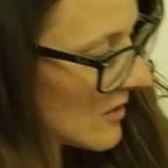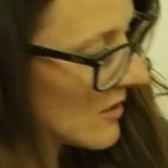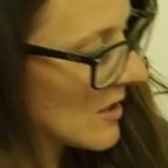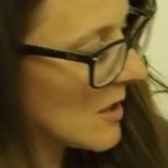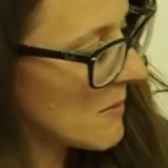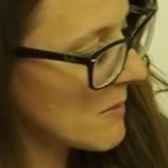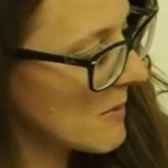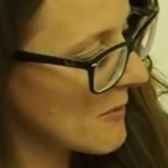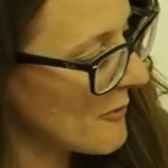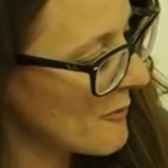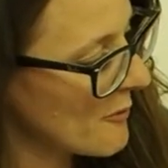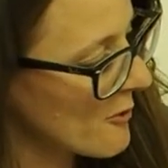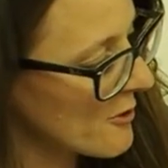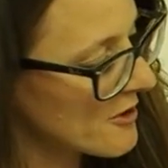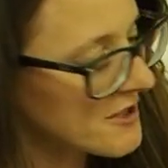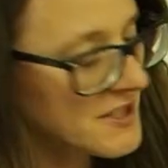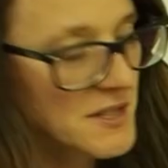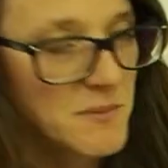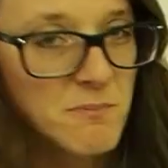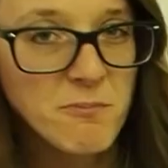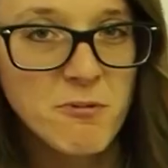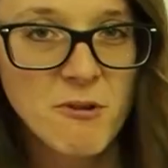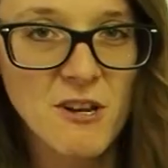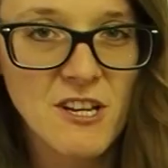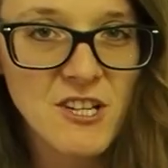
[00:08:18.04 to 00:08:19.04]
Now my first
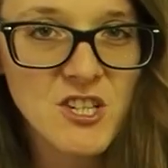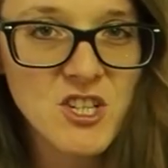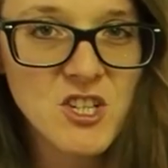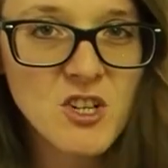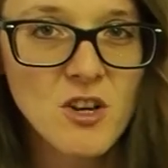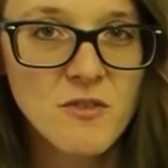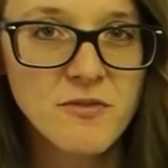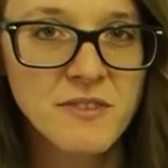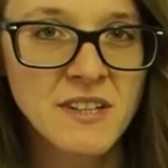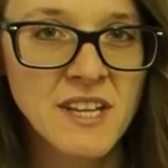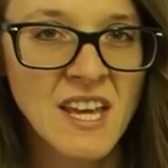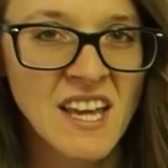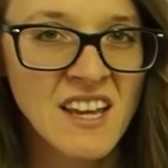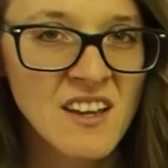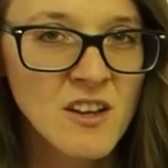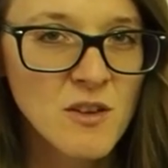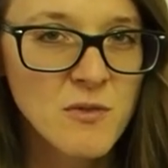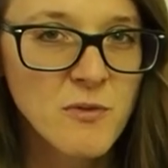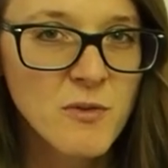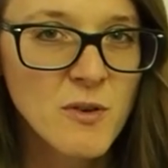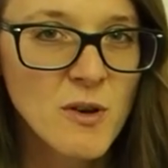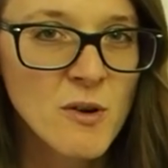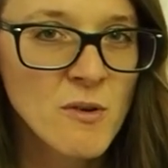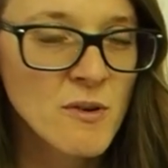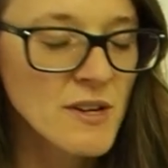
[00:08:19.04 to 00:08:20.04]
impression of the
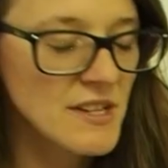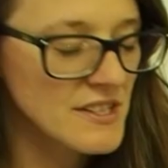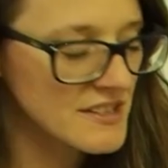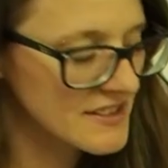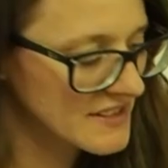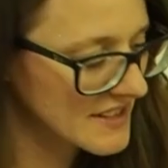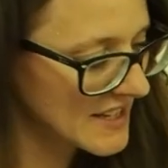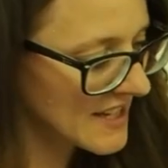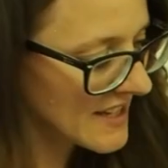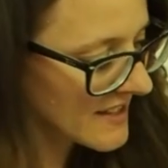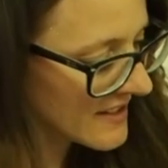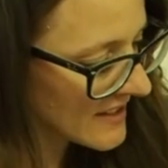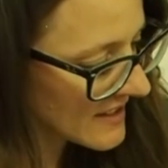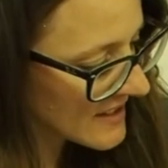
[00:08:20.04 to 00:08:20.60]
Ecoflow is that